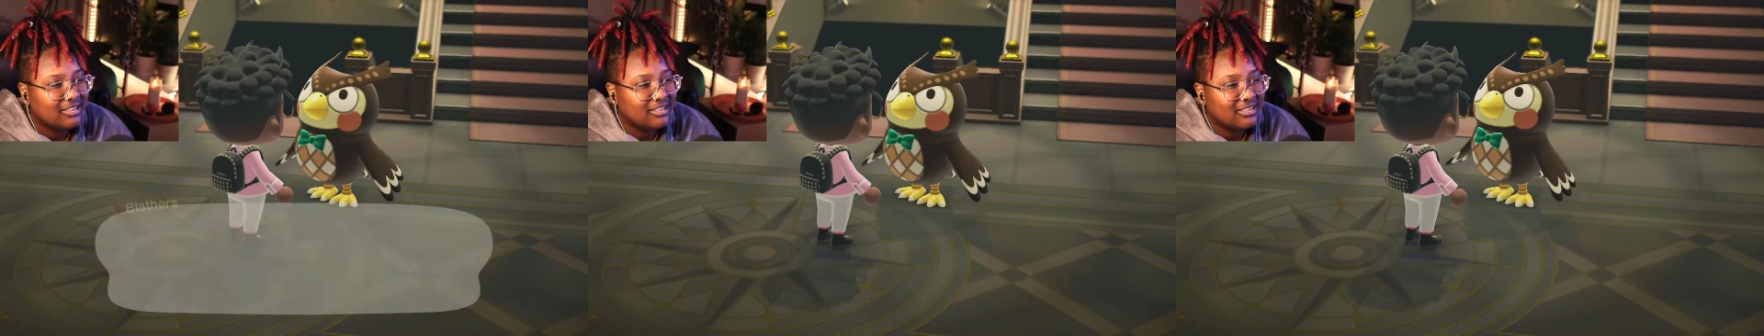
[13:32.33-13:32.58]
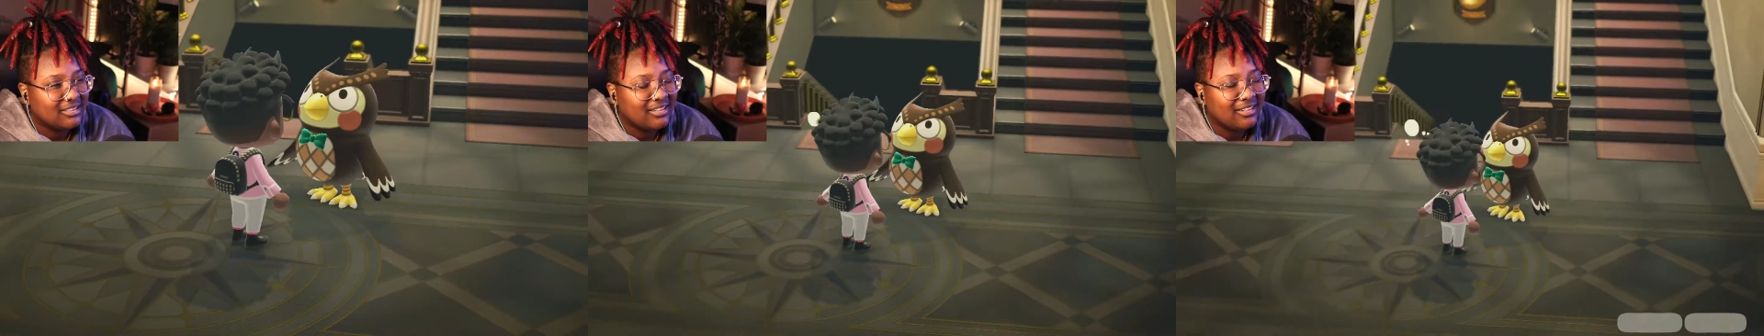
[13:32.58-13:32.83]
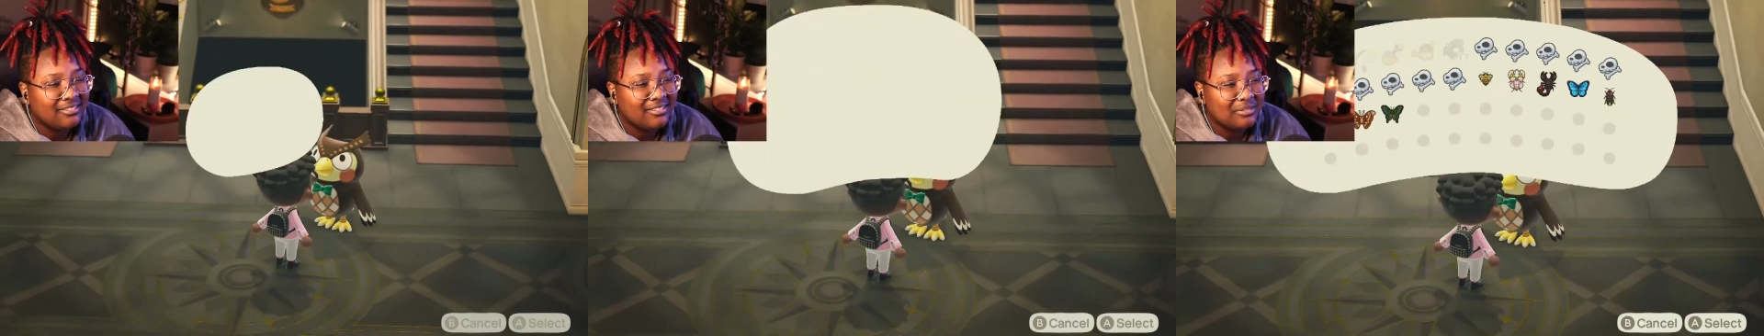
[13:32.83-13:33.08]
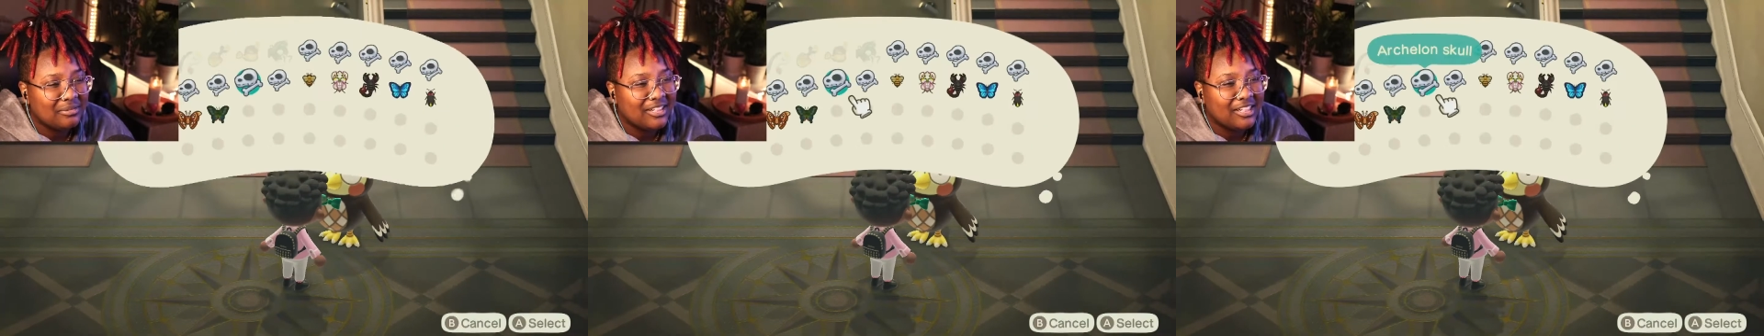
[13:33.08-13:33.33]
I don't know
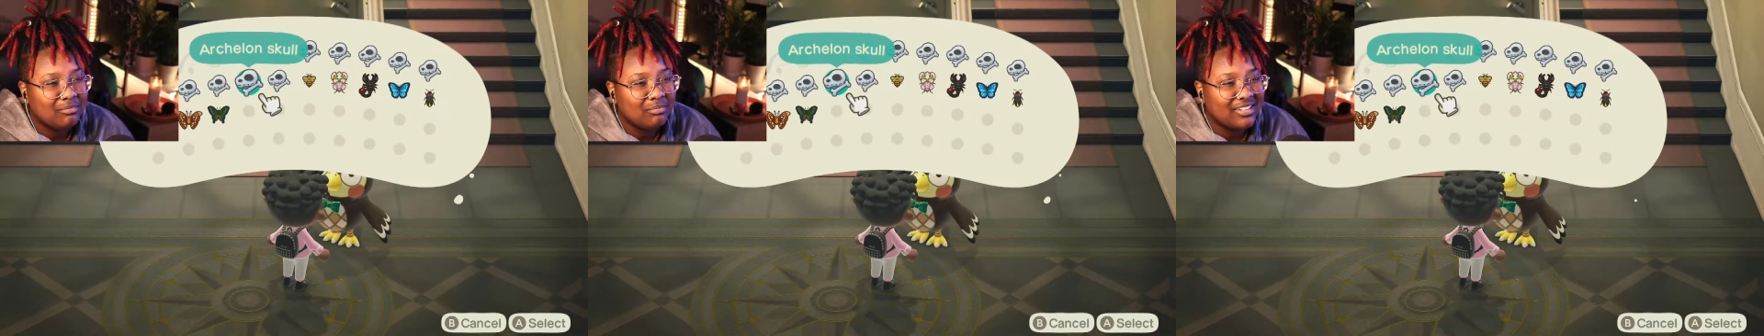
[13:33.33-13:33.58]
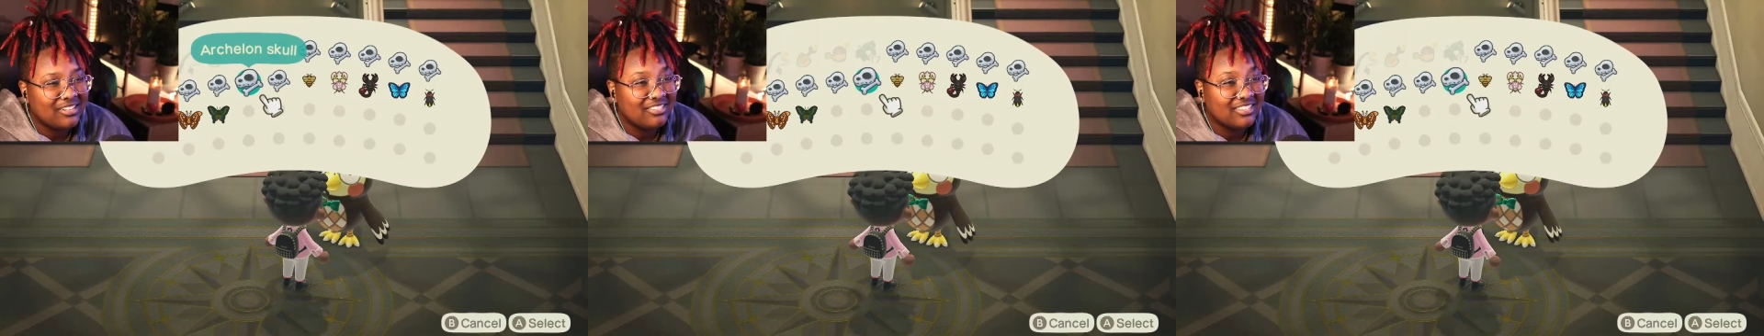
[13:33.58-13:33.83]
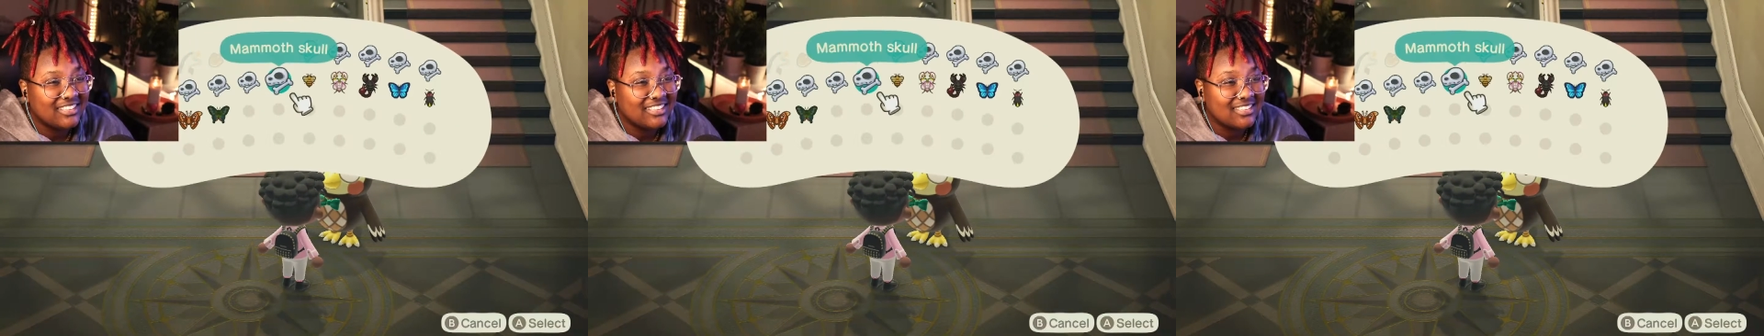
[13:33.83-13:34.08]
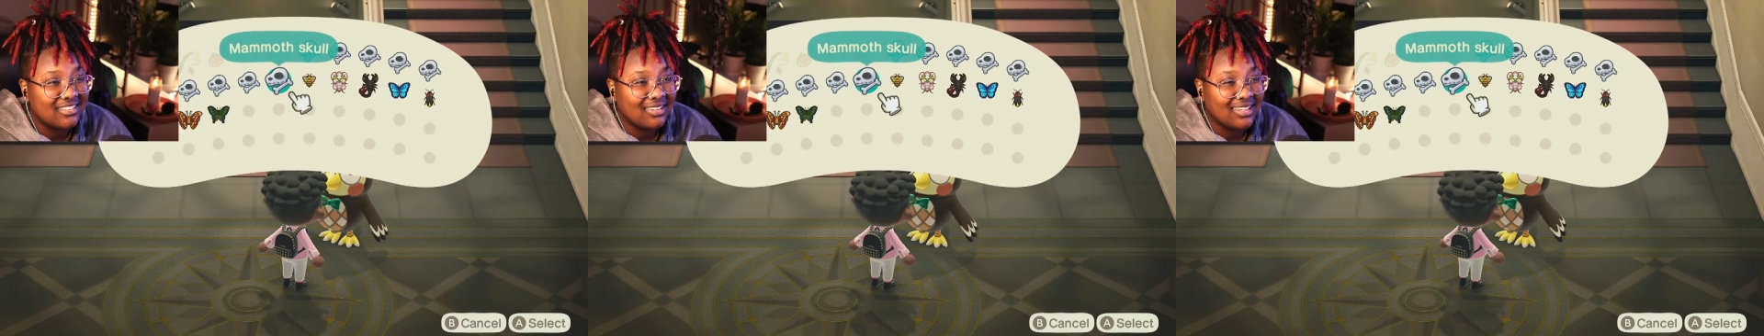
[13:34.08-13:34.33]
why, but I feel like it's
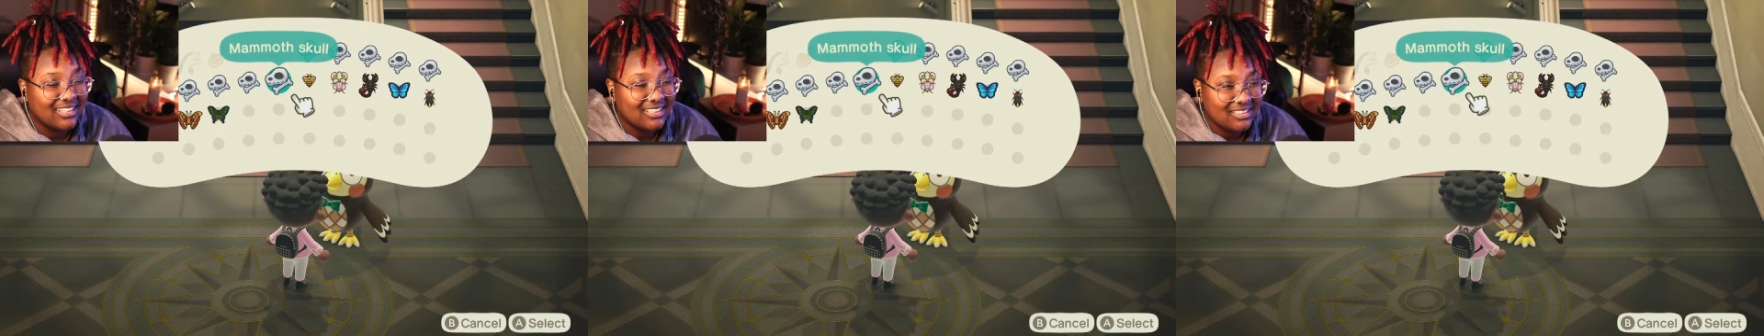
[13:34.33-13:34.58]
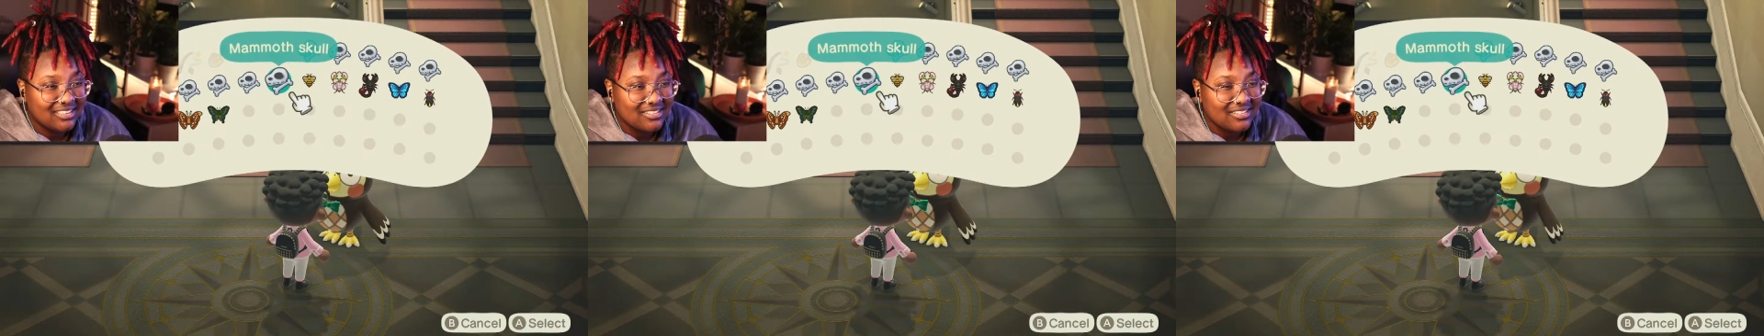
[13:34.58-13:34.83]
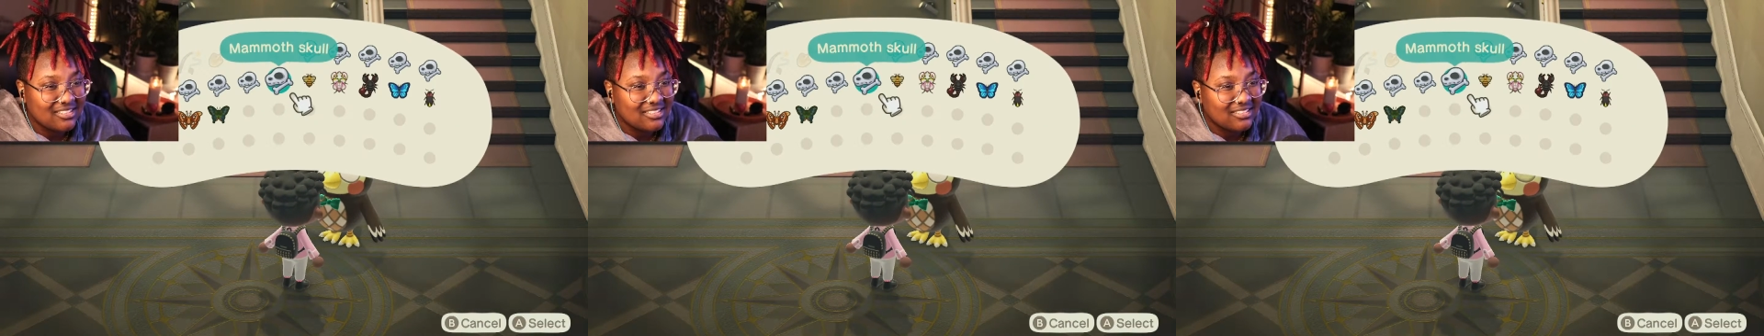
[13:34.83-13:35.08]
lettuce.